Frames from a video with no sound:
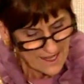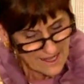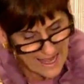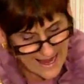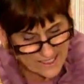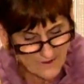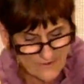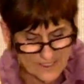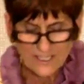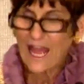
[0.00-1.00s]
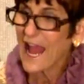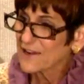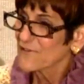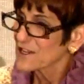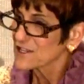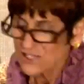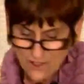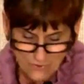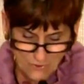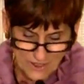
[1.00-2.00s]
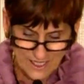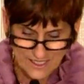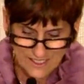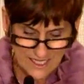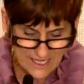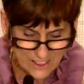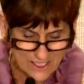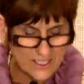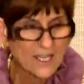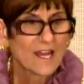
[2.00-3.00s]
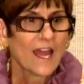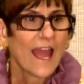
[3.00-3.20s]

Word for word: uh, activists, advocacy organizations,